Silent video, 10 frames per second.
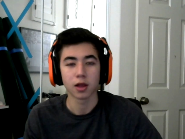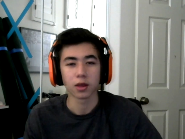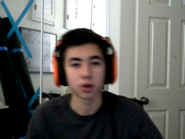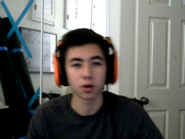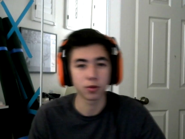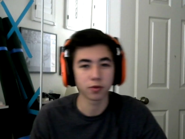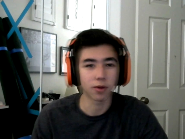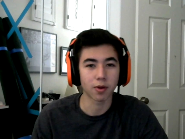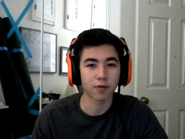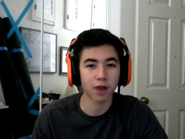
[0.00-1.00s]
So I hope you feel
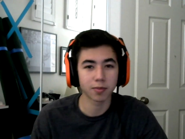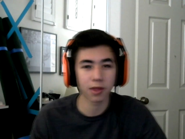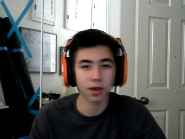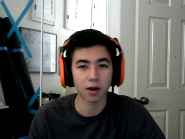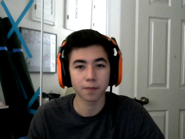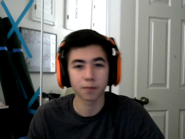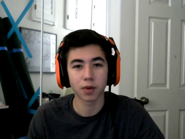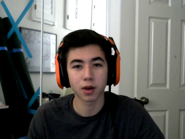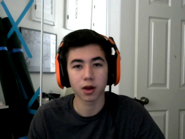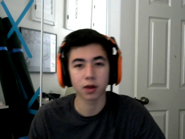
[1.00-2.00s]
my vibe there.
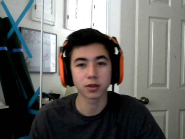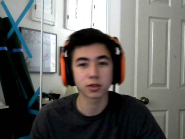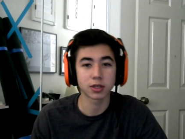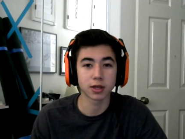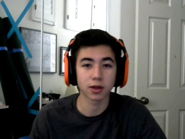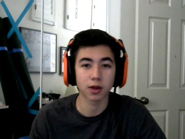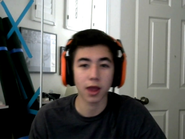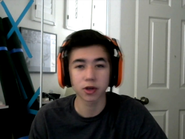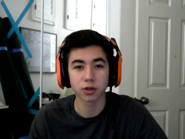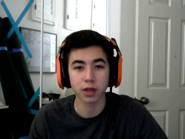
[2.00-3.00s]
But uh, to
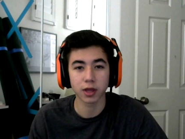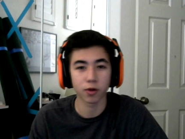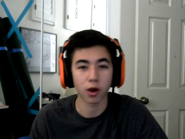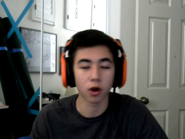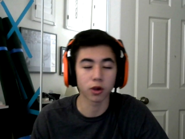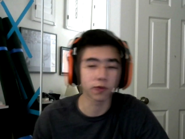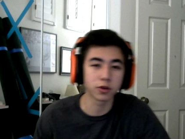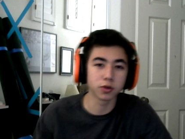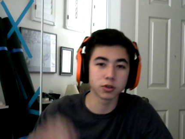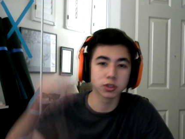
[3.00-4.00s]
enter the giveaway, all you have to
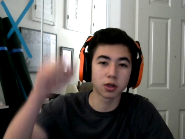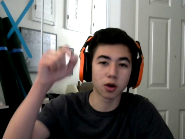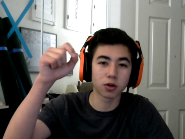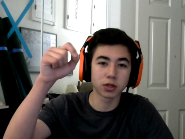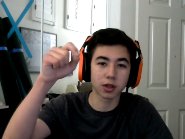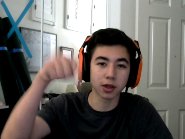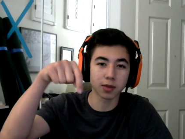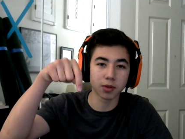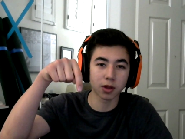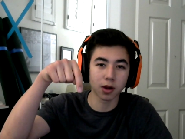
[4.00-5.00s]
do is go to the link
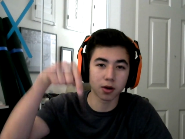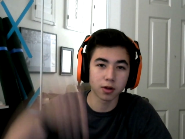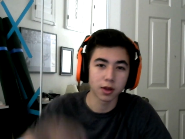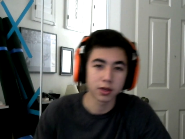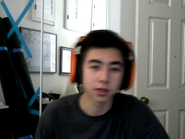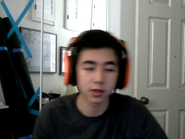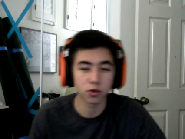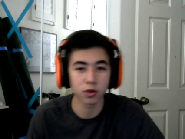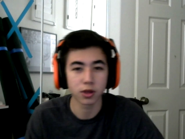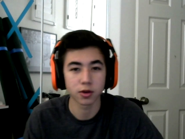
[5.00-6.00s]
below to the
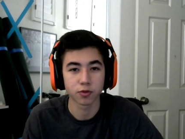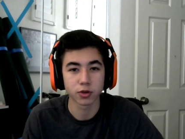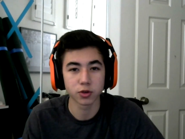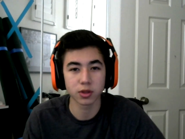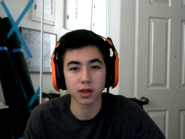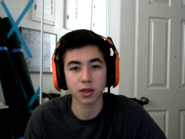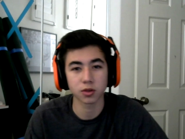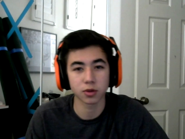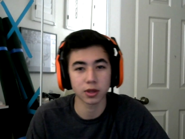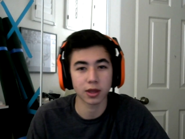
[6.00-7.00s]
tweet, retweet that
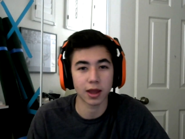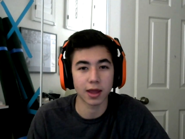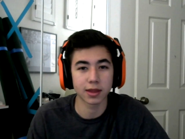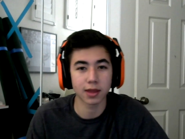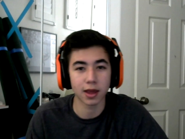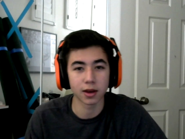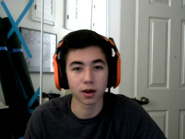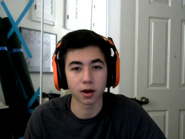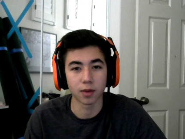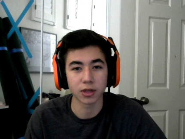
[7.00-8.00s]
tweet, and then
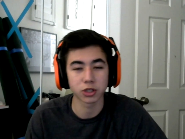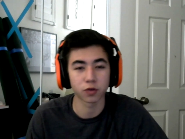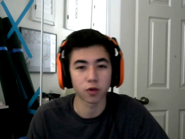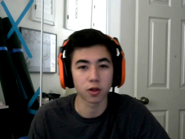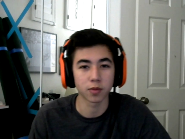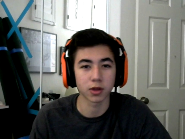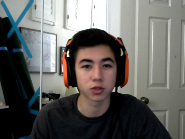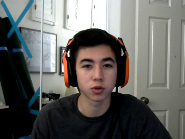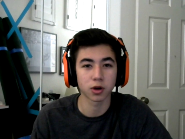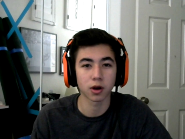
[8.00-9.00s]
uh, make sure you're following me on
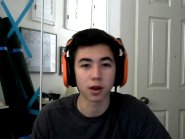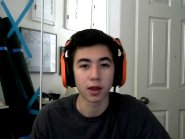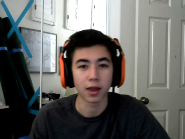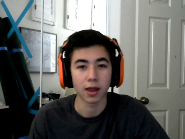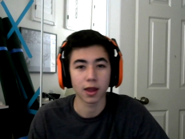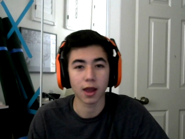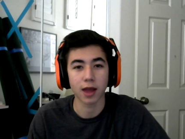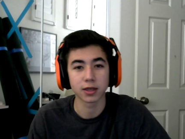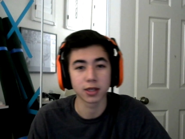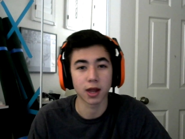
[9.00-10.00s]
Twitter
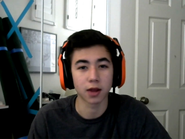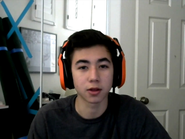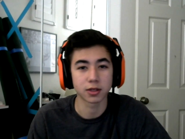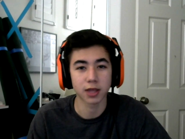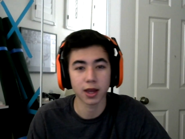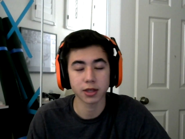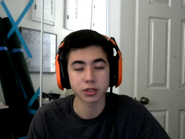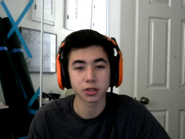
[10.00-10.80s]
at denial attach